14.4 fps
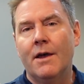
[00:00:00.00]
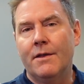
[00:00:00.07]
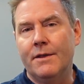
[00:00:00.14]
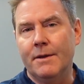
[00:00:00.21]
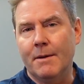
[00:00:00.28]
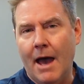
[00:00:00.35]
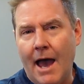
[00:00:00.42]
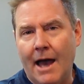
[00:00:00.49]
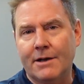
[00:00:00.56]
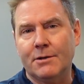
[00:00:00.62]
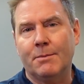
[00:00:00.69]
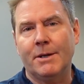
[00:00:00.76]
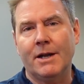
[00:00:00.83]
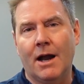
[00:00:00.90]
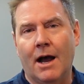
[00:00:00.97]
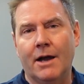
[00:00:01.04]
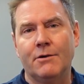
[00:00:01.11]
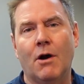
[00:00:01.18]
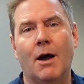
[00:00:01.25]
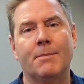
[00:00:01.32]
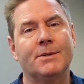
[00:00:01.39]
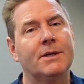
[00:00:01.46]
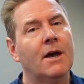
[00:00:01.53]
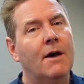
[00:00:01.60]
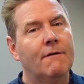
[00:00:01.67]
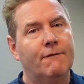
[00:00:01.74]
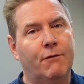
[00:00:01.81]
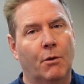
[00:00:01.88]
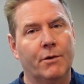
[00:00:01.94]
the atropine eye drops
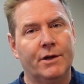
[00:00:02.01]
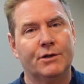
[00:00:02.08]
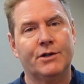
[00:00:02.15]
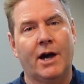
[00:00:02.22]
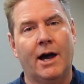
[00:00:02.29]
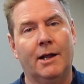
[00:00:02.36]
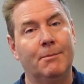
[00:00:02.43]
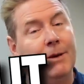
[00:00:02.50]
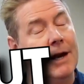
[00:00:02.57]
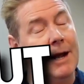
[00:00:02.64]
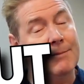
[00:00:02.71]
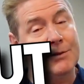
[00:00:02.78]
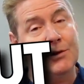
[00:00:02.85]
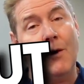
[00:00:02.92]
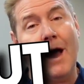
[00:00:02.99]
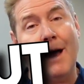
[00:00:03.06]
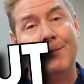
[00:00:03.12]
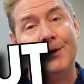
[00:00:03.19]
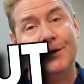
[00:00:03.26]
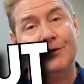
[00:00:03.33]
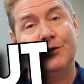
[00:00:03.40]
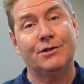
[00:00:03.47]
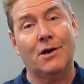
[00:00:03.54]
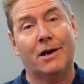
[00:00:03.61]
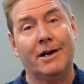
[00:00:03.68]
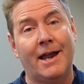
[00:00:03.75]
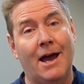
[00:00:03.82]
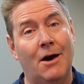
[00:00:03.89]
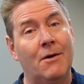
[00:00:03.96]
for their child. But I'm so happy that she's on
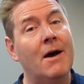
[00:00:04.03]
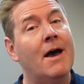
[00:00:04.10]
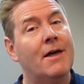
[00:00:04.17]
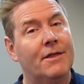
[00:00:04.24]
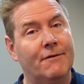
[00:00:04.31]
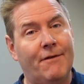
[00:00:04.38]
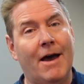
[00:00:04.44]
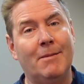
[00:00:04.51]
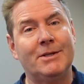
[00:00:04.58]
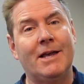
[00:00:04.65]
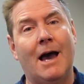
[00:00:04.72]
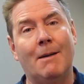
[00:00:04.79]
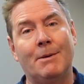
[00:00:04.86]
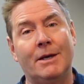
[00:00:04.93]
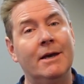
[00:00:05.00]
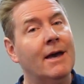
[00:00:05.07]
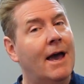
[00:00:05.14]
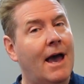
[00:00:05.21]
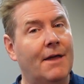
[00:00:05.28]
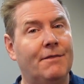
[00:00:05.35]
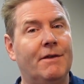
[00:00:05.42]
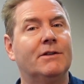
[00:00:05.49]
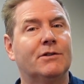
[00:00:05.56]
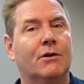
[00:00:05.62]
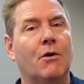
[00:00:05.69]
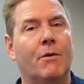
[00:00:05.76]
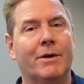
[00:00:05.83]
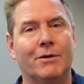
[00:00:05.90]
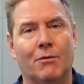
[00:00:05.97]
it now, the family's happy, and things are going